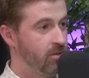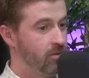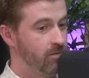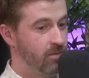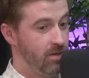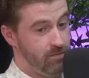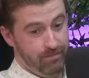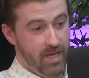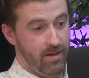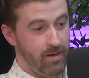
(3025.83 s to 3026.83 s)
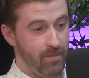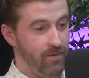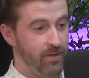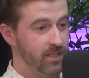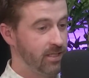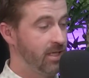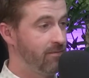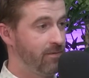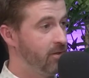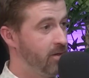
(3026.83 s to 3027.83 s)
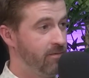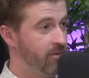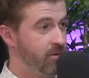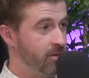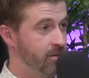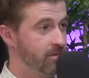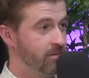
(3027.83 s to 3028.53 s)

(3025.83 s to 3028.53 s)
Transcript: So yeah, I mean, if he says hit it further.